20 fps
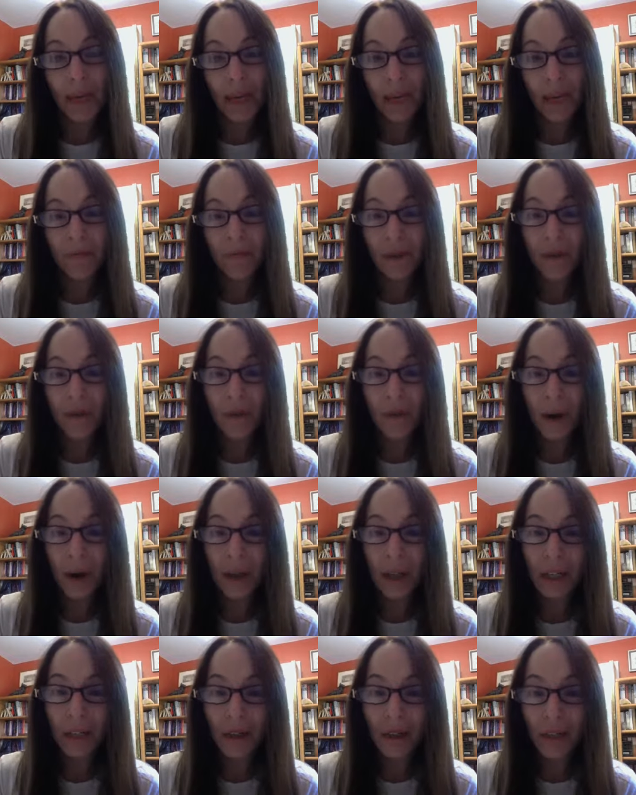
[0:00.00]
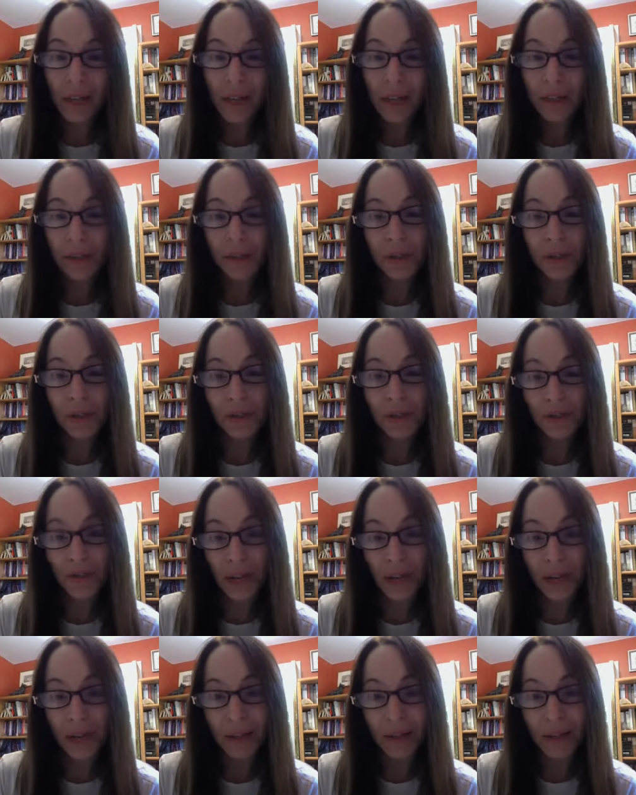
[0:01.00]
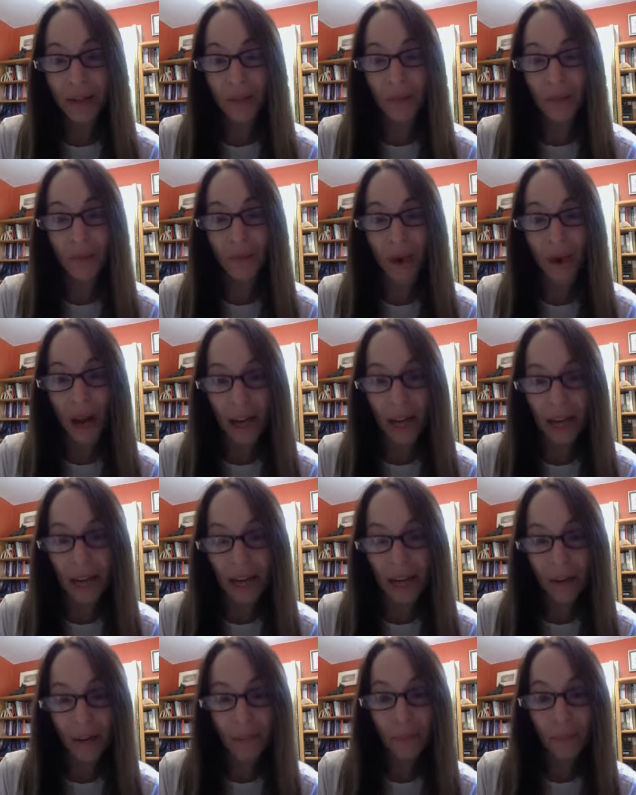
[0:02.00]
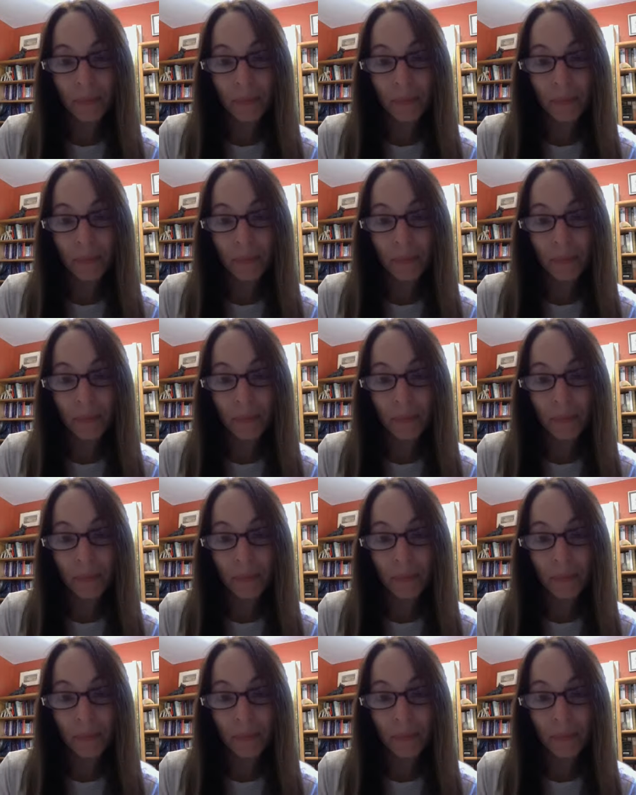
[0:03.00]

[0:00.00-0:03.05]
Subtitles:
if you are looking to strengthen your writing.